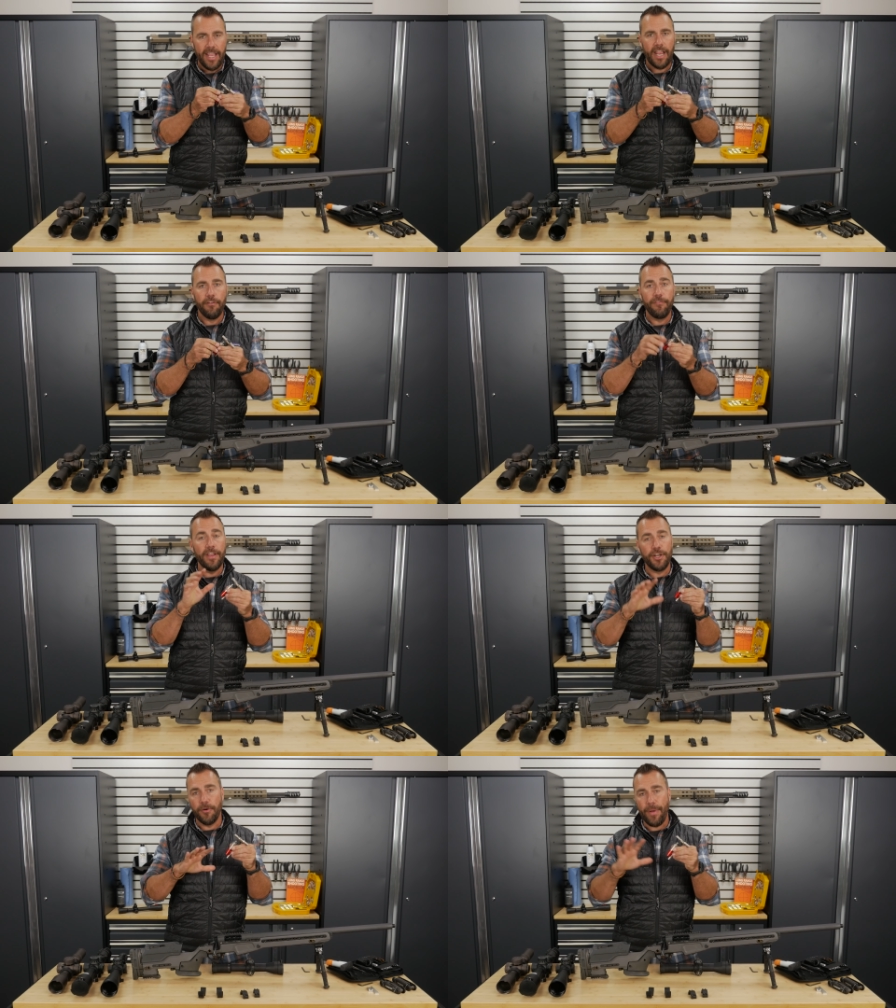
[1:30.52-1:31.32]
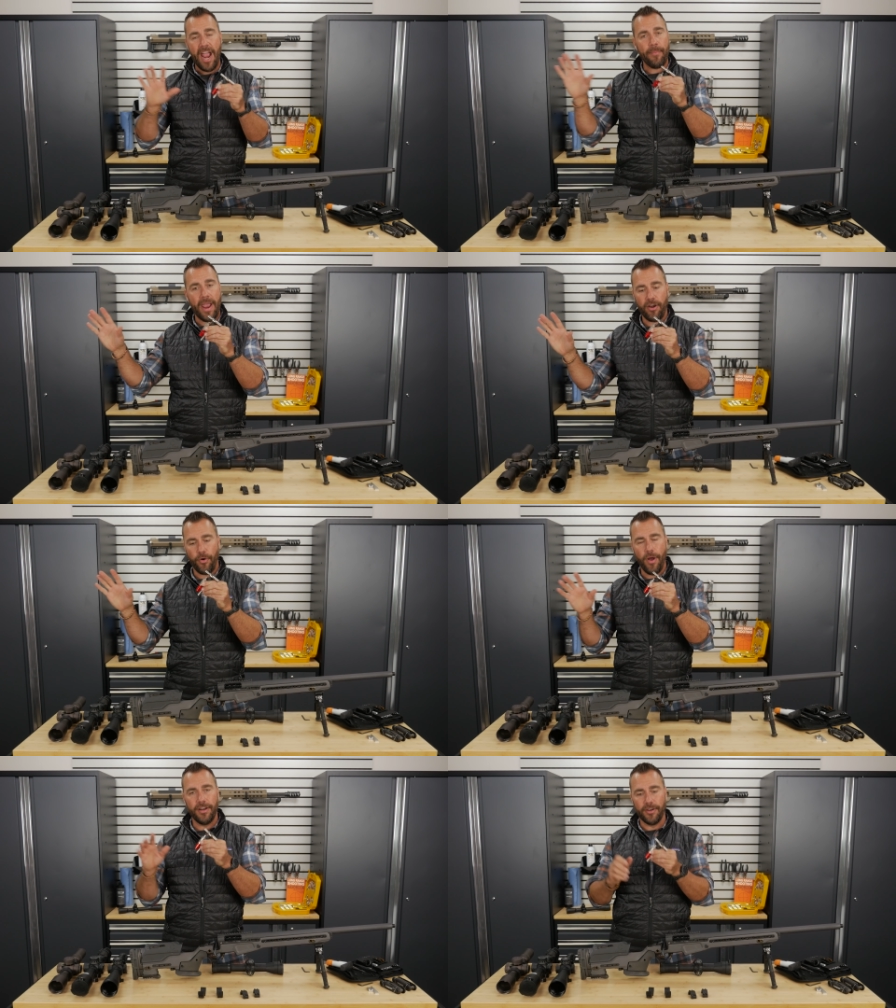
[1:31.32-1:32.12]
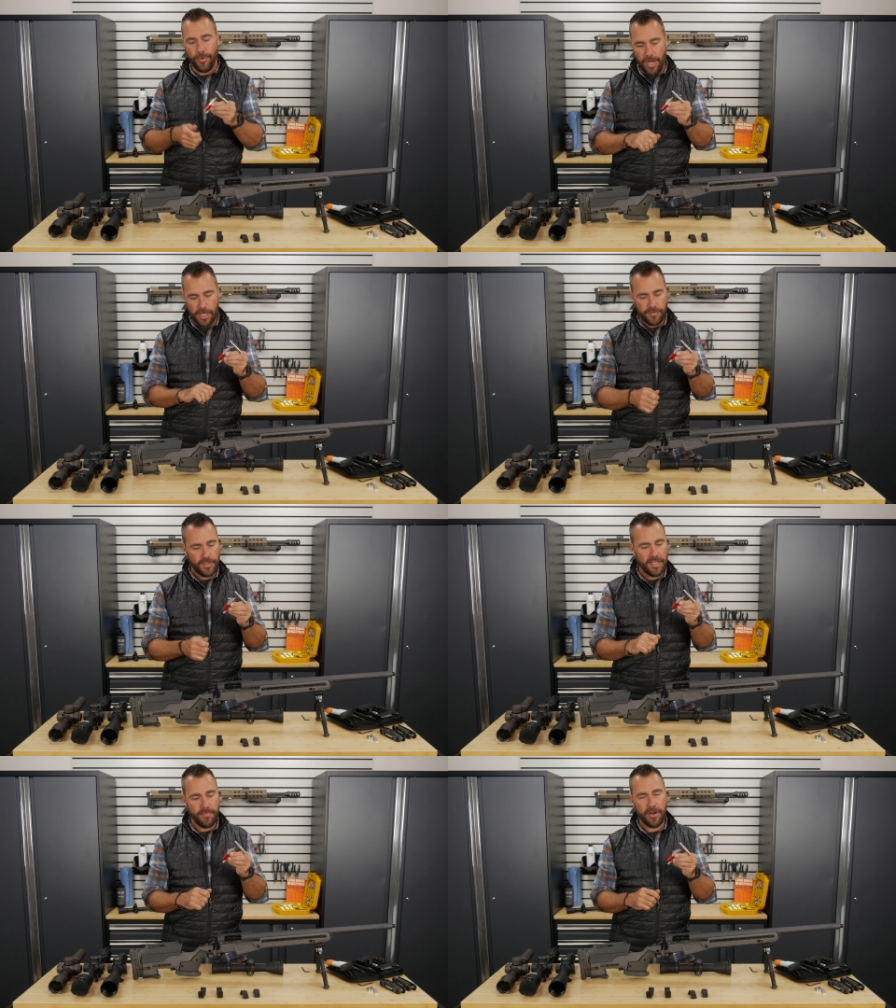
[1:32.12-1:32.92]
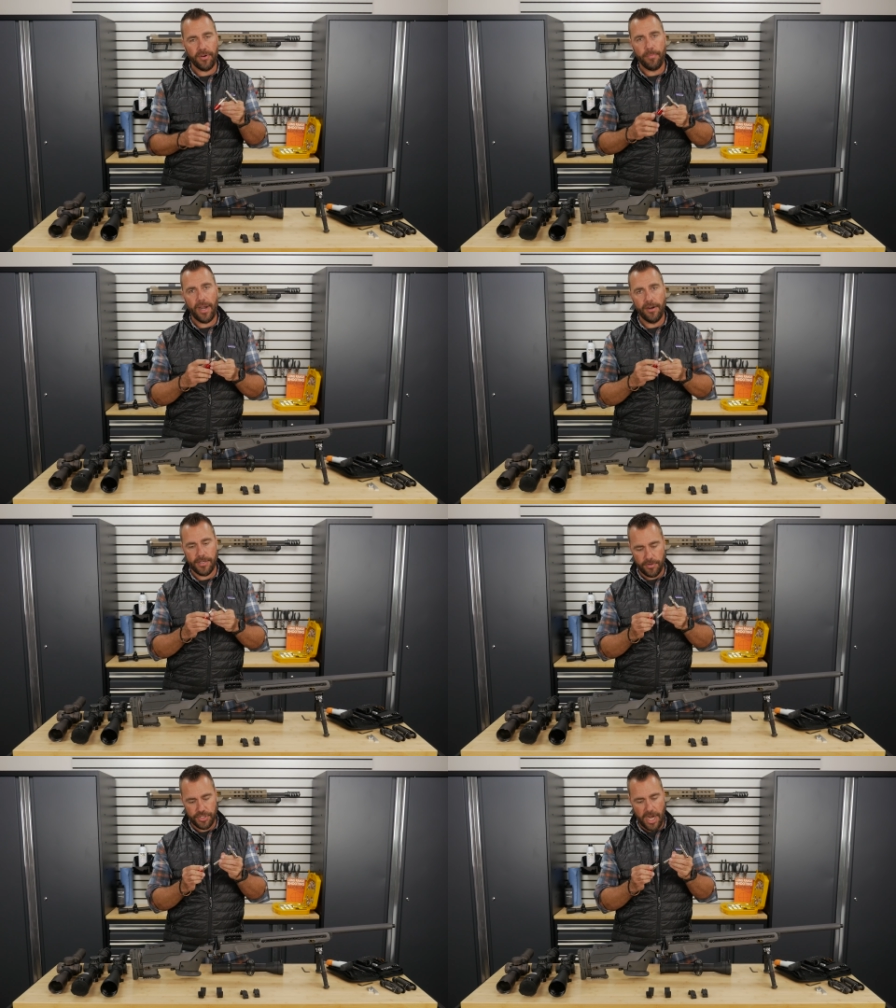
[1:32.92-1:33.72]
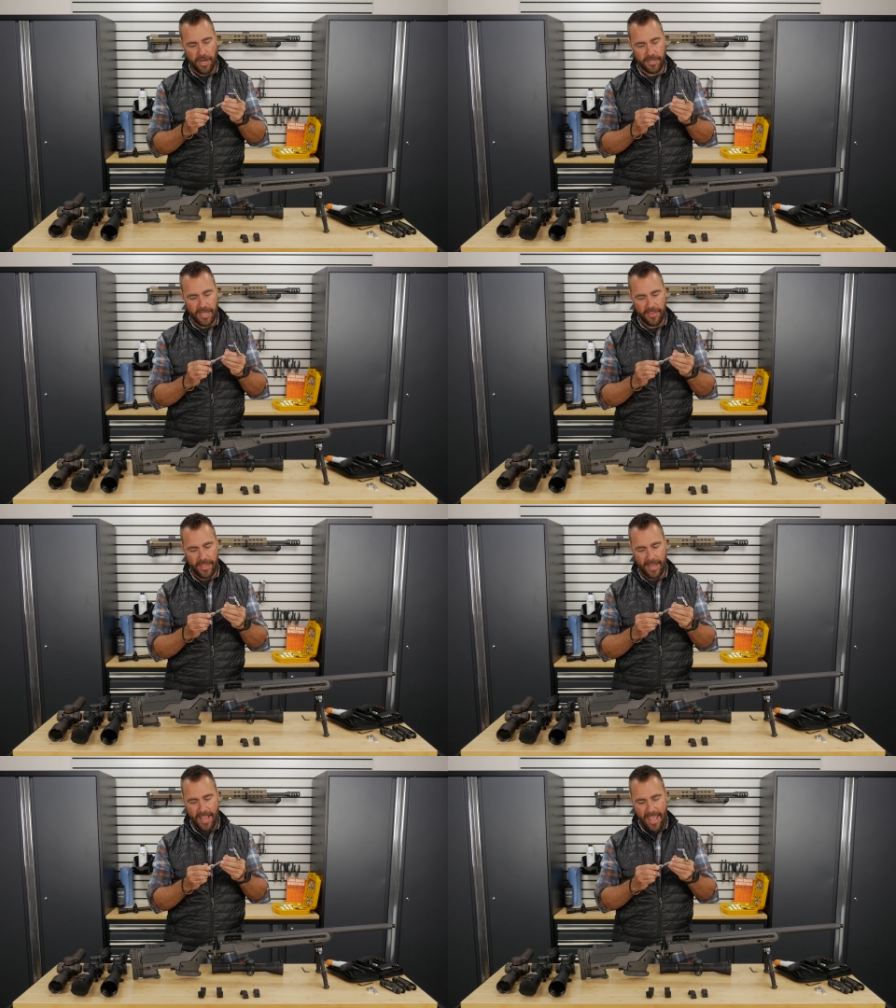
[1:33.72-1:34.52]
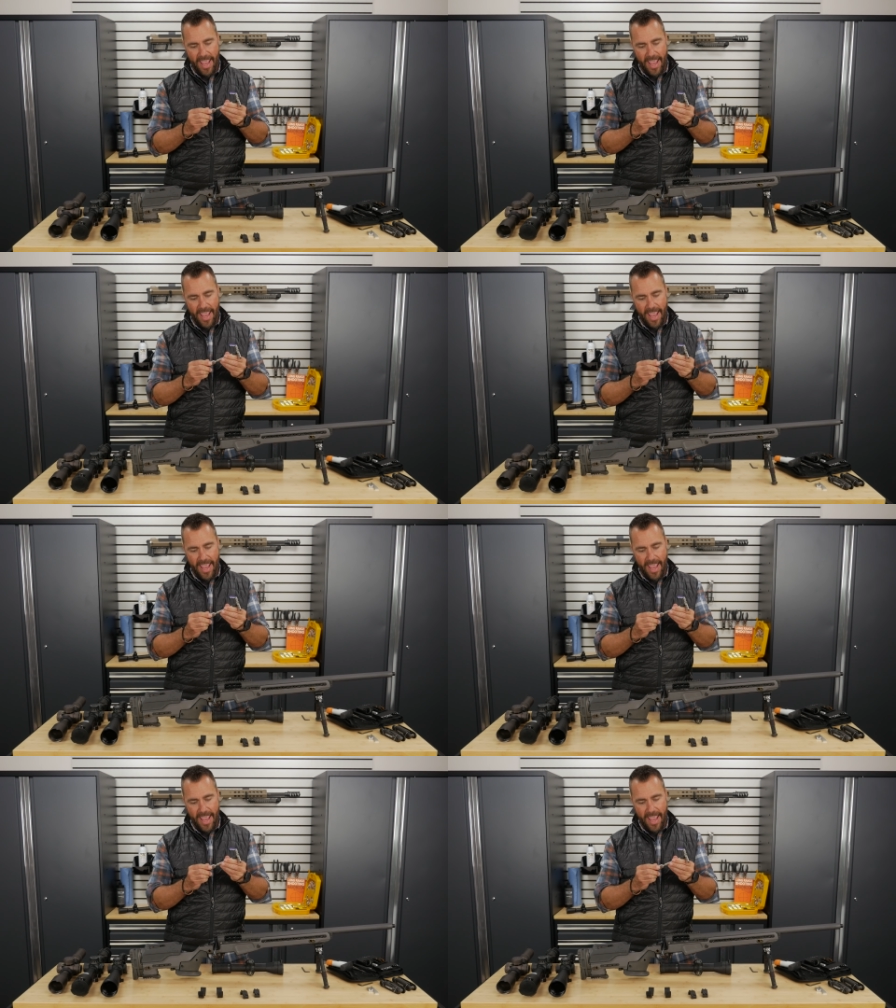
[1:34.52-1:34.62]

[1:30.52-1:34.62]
can fit in your backpack or go out into the range if you need to make repairs or check on anything.